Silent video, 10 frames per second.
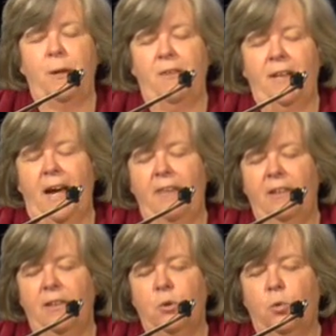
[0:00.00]
We have a
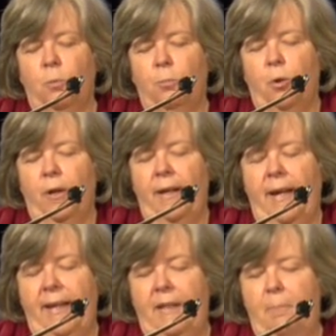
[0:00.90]
Catholic school board
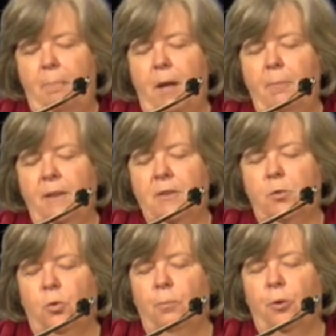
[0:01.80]
and a public
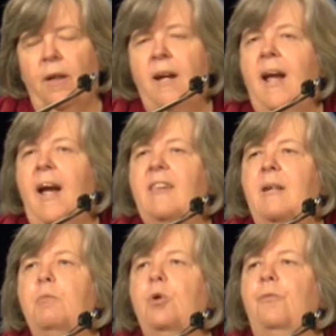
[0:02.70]
school board, and
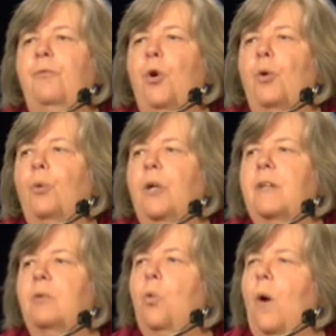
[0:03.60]
they moved
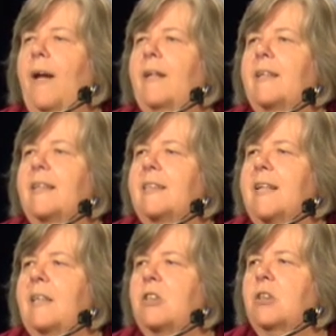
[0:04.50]
forward quite
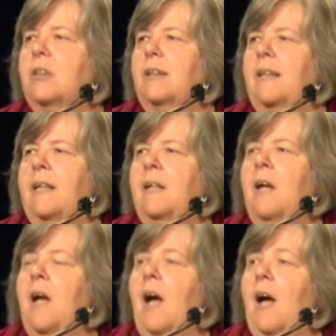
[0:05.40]
intentionally
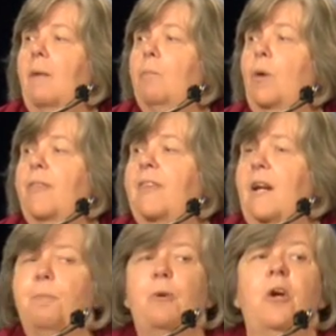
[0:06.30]
with
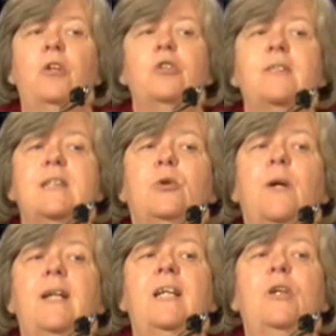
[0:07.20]
their partners in
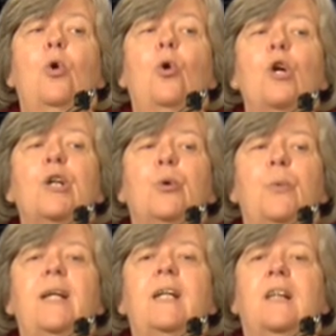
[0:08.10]
creating core
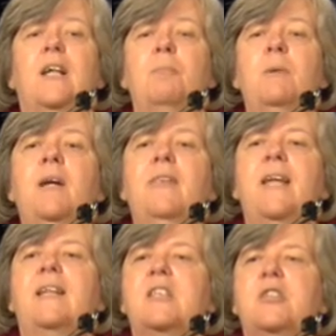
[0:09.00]
curriculum
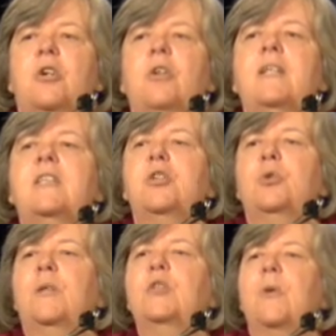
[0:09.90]
that started
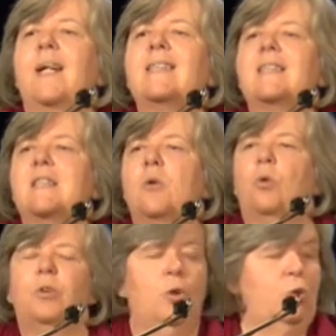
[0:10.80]
to address this
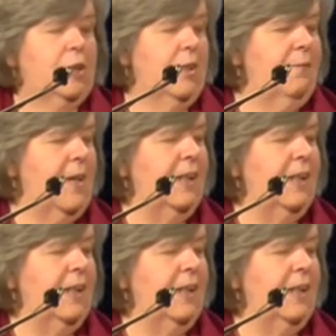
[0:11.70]
whole notion of